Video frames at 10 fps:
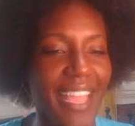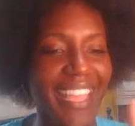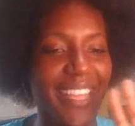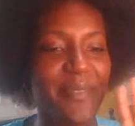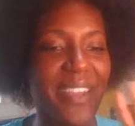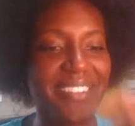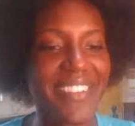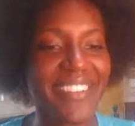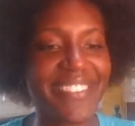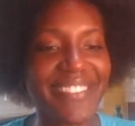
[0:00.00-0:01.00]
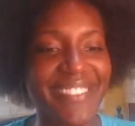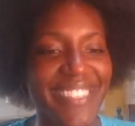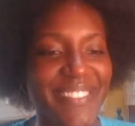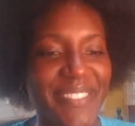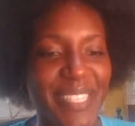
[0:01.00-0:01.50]
"Hey, brown coat,
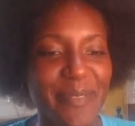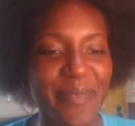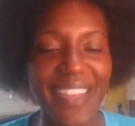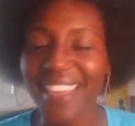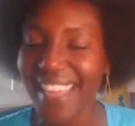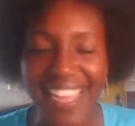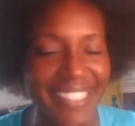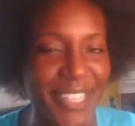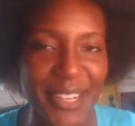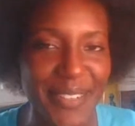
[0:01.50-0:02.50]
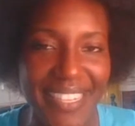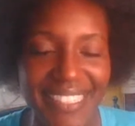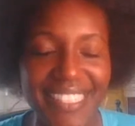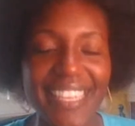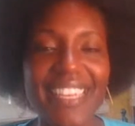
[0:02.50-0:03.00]
thanks for stopping by," as
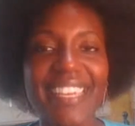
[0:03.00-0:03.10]
always.